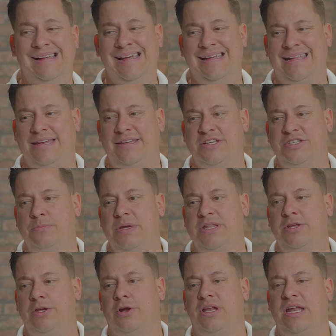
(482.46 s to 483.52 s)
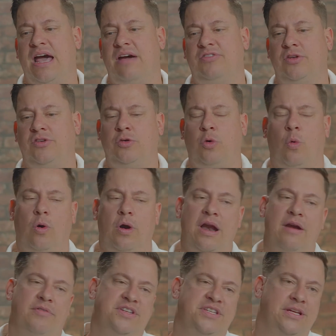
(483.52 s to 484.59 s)
That doesn't mean that you're going to have to tour
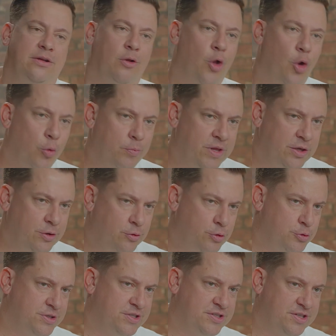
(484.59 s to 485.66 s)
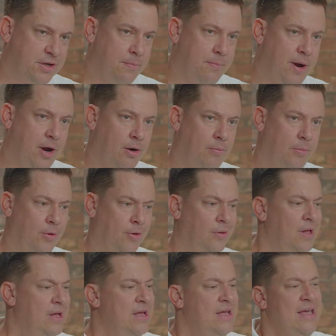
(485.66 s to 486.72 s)
every single home that you use as a comparable
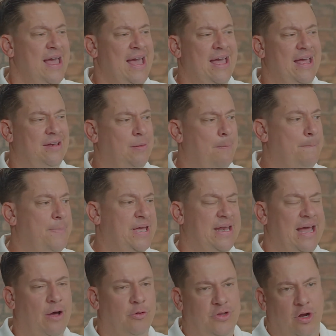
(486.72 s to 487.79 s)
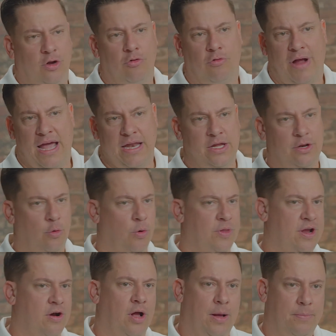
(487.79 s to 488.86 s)
and bid out their granite or
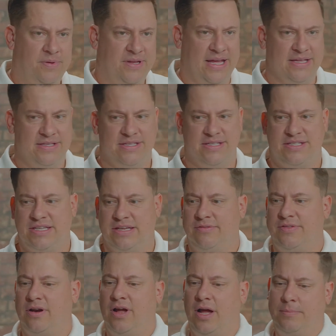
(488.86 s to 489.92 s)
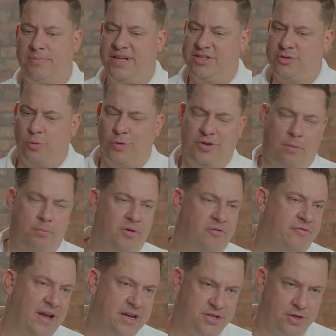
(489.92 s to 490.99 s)
their updates and see if their updates were done
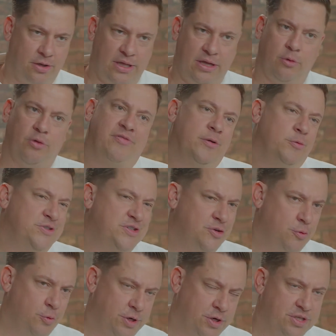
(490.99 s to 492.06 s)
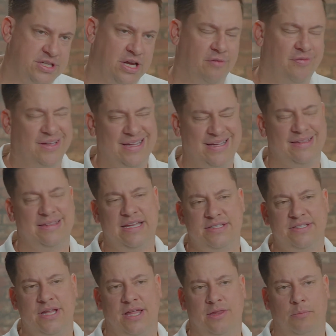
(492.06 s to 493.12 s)
professionally or if it was a do-it-yourself.
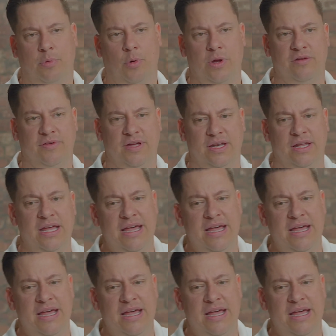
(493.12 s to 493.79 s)
That's not the point of it.